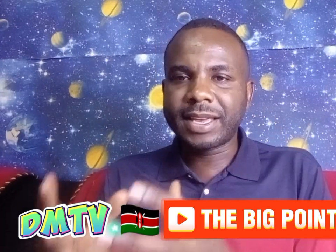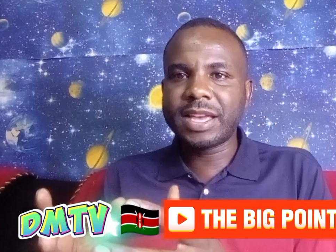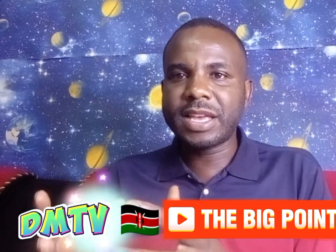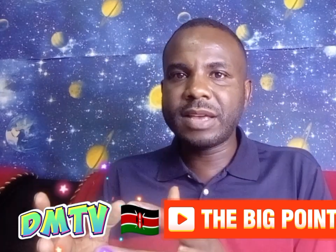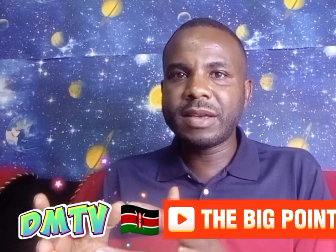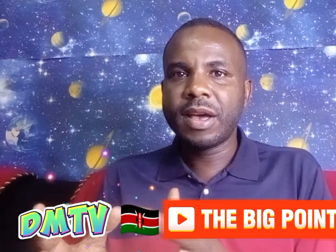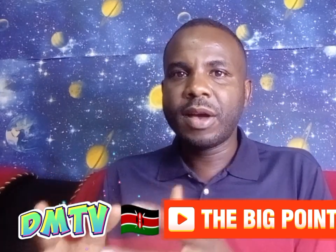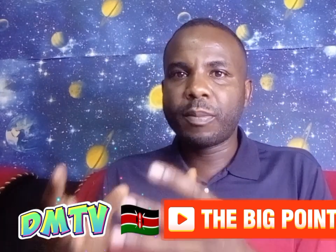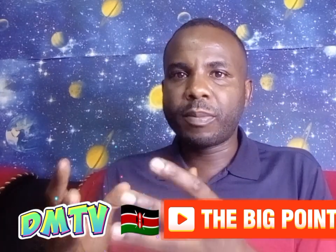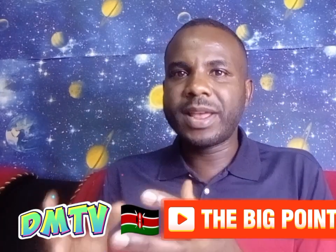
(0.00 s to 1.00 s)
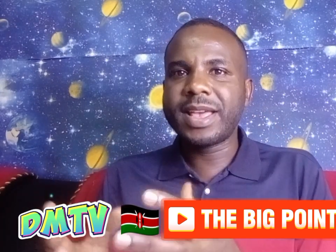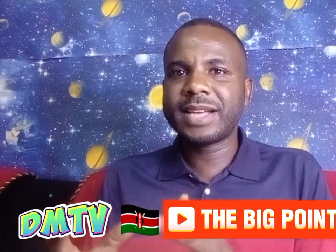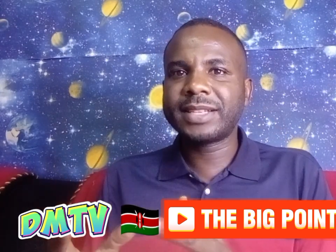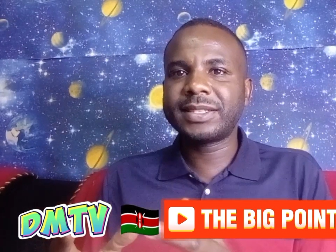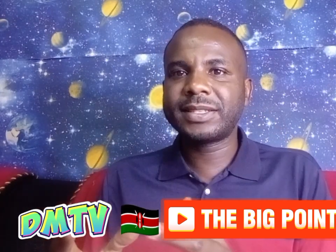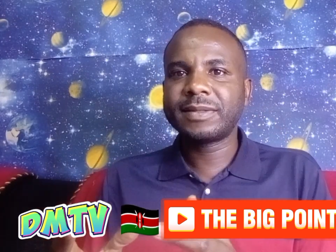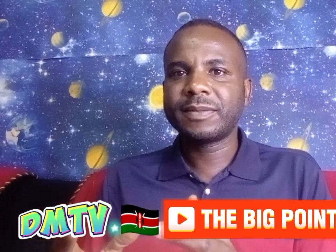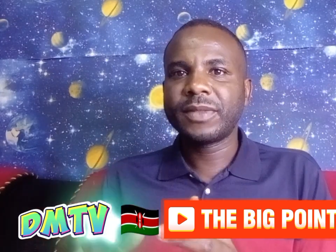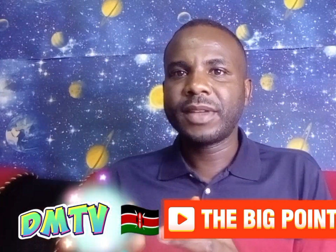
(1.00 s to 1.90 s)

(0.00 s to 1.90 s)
key players,